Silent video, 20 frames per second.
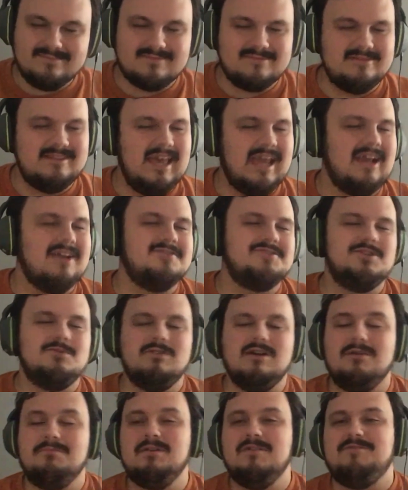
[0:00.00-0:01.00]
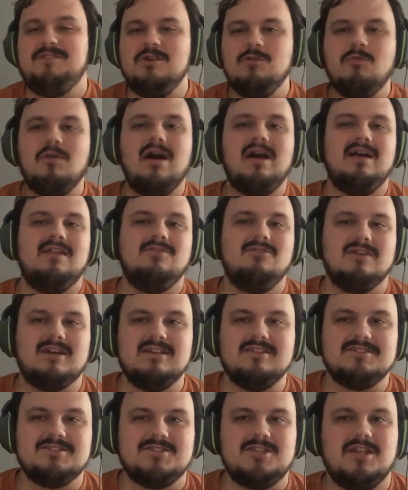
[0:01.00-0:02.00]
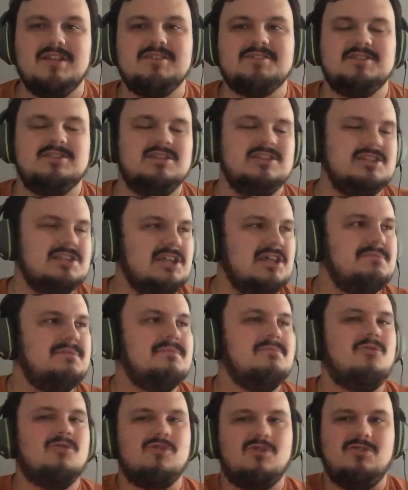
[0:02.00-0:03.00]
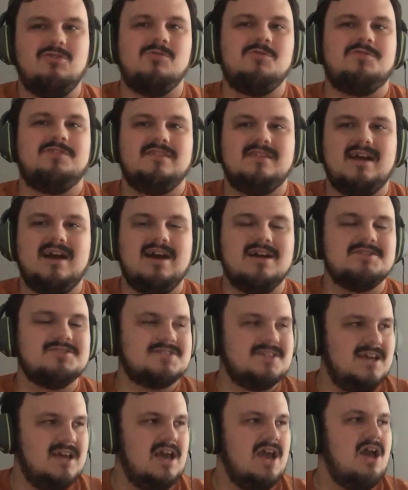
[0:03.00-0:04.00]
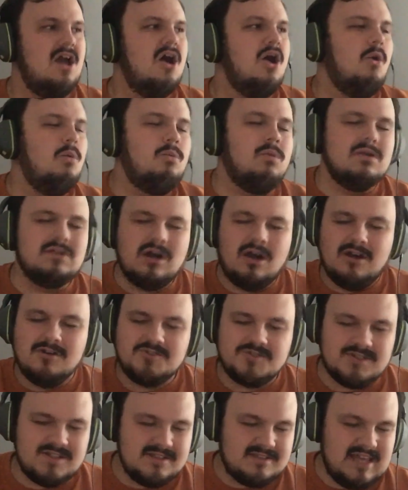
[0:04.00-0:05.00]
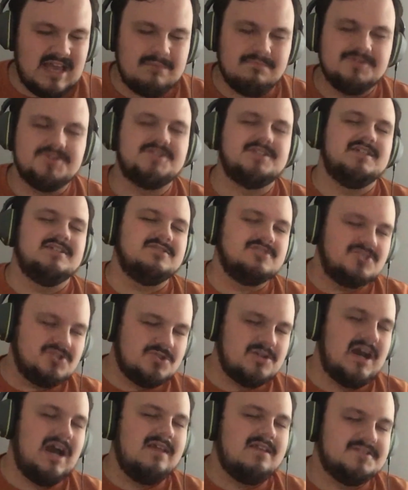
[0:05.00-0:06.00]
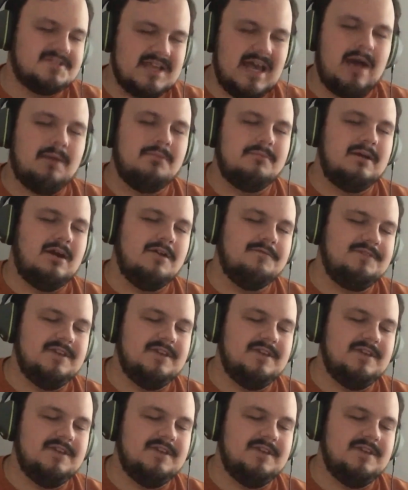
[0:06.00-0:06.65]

take it as you will. But if you want to look into something that's a little bit more unorthodox, 110% try this album out.